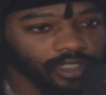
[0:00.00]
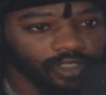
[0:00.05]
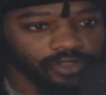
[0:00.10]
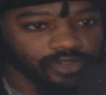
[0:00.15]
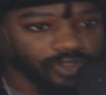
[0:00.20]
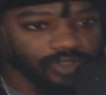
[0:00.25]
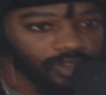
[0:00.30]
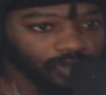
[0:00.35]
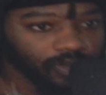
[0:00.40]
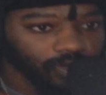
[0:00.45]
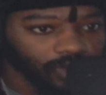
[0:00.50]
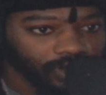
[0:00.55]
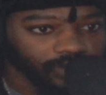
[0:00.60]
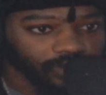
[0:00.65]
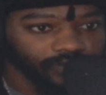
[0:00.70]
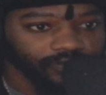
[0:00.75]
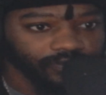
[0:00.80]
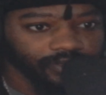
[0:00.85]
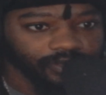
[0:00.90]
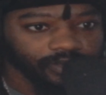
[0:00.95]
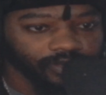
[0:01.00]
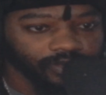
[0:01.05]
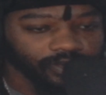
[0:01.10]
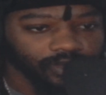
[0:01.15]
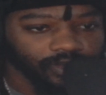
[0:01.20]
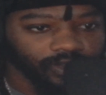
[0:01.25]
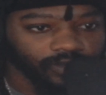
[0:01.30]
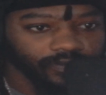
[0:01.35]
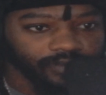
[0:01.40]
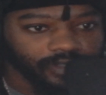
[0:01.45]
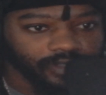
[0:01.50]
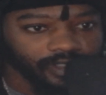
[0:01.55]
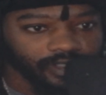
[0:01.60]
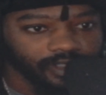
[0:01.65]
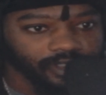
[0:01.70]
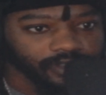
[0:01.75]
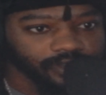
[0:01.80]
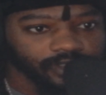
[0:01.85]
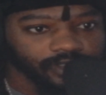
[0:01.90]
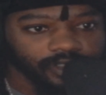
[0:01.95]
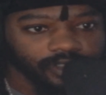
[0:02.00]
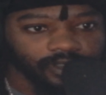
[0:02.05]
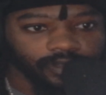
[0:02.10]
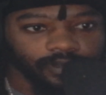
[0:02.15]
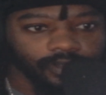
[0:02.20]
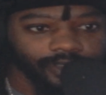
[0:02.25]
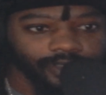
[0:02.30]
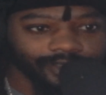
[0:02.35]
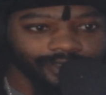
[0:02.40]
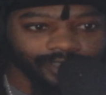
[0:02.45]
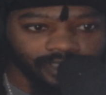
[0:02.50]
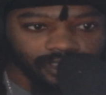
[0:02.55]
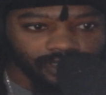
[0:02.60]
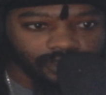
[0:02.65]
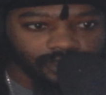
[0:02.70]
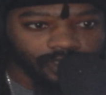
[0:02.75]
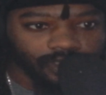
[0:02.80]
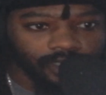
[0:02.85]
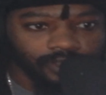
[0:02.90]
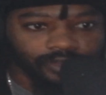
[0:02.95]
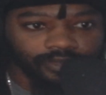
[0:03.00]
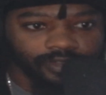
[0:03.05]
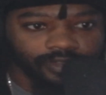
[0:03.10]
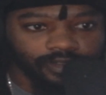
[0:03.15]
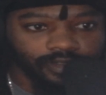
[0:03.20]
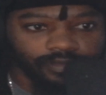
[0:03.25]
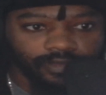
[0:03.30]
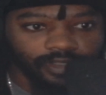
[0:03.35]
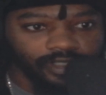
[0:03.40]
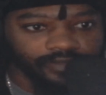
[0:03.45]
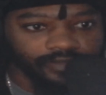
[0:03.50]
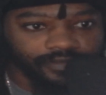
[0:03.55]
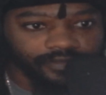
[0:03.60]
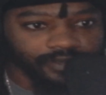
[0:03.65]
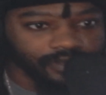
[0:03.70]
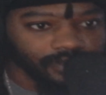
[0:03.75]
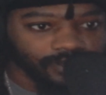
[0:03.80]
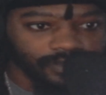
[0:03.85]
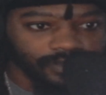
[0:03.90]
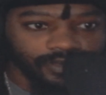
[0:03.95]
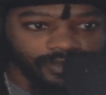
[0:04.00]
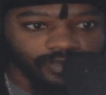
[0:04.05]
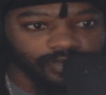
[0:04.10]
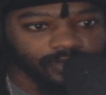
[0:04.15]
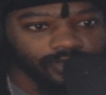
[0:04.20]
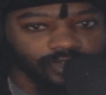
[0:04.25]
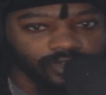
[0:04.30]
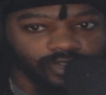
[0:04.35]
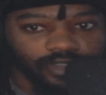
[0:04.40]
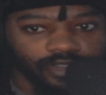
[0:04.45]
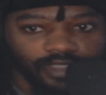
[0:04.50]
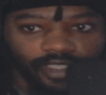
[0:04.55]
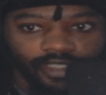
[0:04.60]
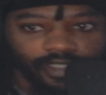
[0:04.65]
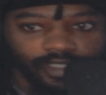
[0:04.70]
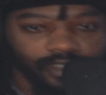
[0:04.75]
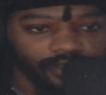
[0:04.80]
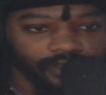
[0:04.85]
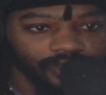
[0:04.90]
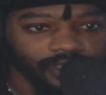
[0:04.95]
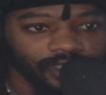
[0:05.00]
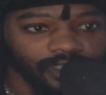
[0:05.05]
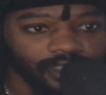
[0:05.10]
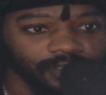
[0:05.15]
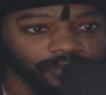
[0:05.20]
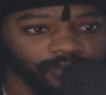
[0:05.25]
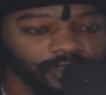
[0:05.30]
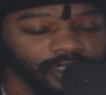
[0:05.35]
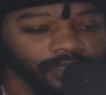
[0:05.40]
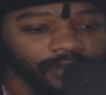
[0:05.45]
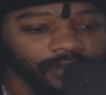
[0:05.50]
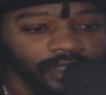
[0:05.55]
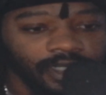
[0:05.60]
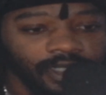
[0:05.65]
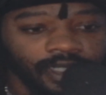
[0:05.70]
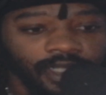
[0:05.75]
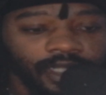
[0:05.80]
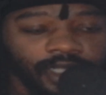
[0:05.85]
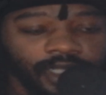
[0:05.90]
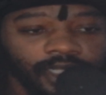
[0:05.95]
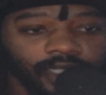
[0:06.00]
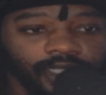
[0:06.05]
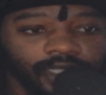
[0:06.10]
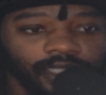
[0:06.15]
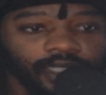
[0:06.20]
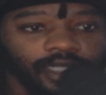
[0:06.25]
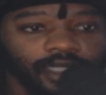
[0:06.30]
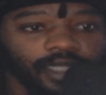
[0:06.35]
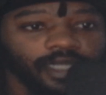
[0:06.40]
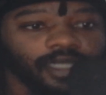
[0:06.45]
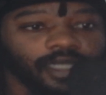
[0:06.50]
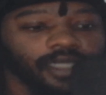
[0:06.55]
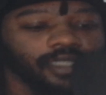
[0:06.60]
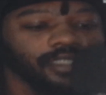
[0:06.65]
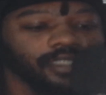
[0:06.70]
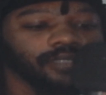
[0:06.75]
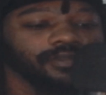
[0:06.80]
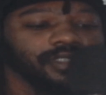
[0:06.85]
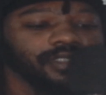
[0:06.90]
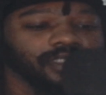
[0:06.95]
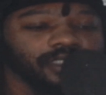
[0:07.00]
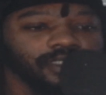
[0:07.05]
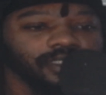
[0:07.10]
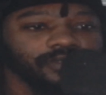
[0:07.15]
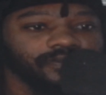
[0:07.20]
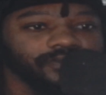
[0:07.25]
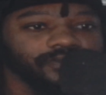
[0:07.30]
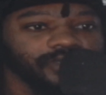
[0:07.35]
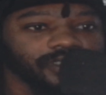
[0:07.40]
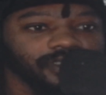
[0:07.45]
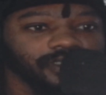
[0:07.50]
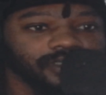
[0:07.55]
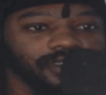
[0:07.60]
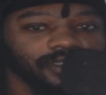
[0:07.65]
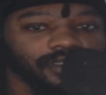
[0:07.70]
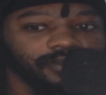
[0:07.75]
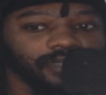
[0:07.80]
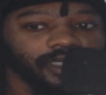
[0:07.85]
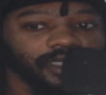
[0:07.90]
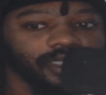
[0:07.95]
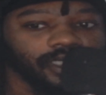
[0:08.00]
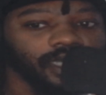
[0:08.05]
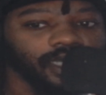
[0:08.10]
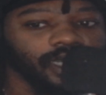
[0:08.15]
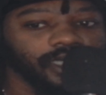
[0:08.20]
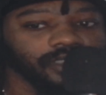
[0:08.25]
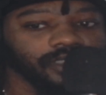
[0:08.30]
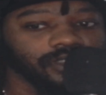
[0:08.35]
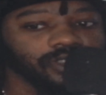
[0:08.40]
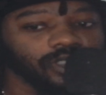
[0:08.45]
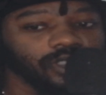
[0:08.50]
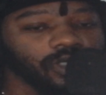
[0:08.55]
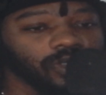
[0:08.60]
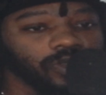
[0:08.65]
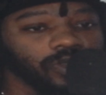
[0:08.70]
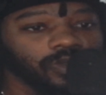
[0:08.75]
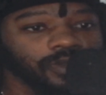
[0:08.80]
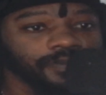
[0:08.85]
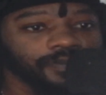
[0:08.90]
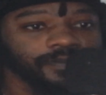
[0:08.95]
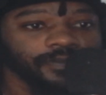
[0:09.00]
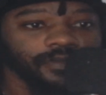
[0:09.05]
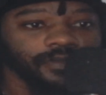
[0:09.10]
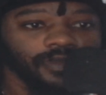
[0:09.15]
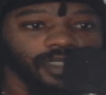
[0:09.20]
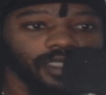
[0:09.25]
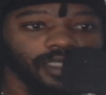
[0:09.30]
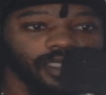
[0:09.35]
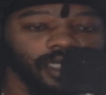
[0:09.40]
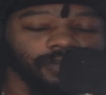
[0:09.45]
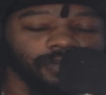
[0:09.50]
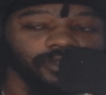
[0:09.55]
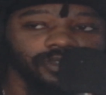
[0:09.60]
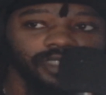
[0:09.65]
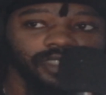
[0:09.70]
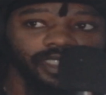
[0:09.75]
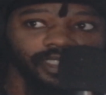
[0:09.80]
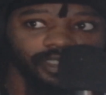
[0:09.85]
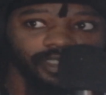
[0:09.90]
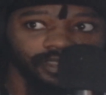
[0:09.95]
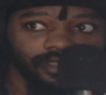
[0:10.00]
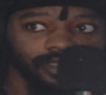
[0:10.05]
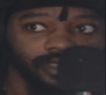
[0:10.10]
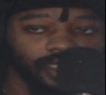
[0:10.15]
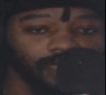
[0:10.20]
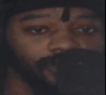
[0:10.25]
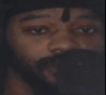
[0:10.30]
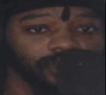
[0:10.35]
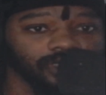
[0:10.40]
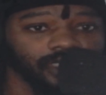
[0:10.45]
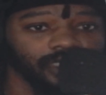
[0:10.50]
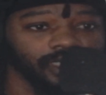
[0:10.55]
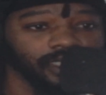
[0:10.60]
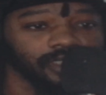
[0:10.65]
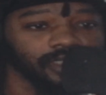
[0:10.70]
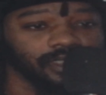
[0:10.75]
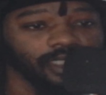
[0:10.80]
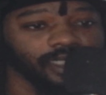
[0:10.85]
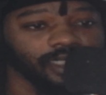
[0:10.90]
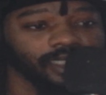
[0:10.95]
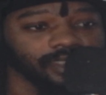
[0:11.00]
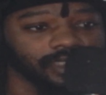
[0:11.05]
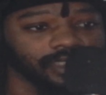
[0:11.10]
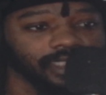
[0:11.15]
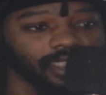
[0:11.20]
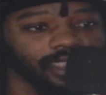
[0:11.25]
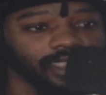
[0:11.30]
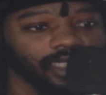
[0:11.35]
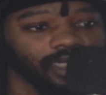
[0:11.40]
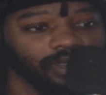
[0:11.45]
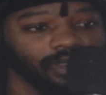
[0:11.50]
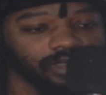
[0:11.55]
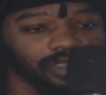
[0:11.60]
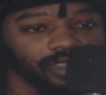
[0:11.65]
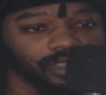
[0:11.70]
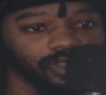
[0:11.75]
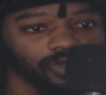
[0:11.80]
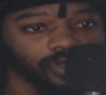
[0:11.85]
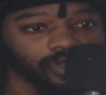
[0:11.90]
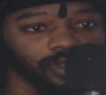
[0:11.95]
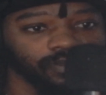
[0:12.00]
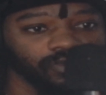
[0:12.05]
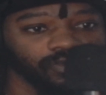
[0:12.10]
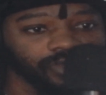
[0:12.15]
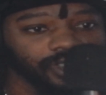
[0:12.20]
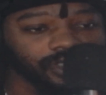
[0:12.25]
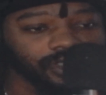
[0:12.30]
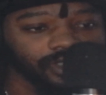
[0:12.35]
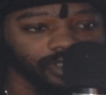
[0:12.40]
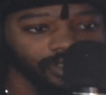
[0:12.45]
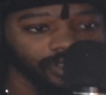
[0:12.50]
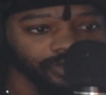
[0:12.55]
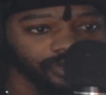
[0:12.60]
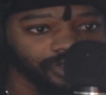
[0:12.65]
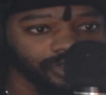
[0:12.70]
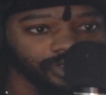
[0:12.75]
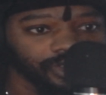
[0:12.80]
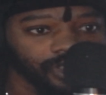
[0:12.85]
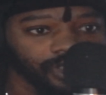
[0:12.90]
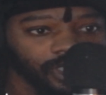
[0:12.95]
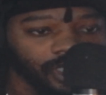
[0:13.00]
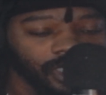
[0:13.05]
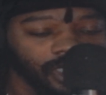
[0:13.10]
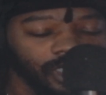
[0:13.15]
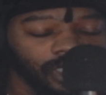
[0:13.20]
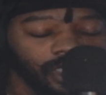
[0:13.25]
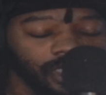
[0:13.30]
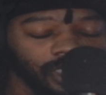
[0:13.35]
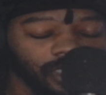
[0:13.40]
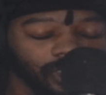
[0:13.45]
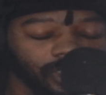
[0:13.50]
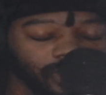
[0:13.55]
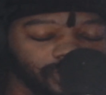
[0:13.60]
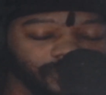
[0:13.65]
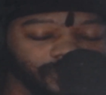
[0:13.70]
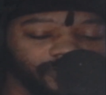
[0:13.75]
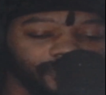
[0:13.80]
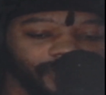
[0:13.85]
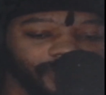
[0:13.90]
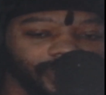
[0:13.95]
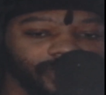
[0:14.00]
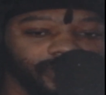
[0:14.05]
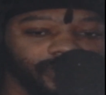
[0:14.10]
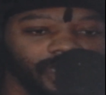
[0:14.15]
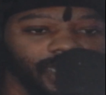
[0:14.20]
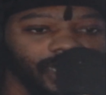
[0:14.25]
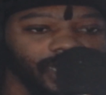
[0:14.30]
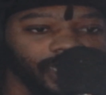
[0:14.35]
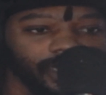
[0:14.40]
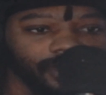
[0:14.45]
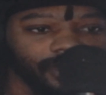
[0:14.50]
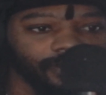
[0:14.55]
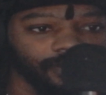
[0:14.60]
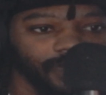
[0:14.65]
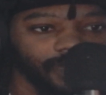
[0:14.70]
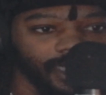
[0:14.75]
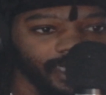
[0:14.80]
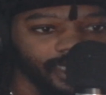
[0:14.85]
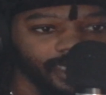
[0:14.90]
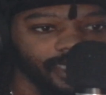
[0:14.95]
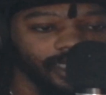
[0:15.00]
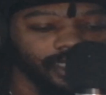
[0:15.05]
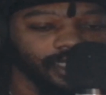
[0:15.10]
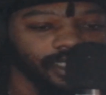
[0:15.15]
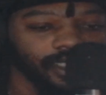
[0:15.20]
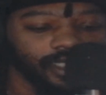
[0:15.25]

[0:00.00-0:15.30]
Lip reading: 101 of you over there. So I think there's 100. Whatever. We'll just let everything keep up. Let me fix the mic. All right. So, couple things. Couple things. Like I said, I was gonna do some research to figure out how to make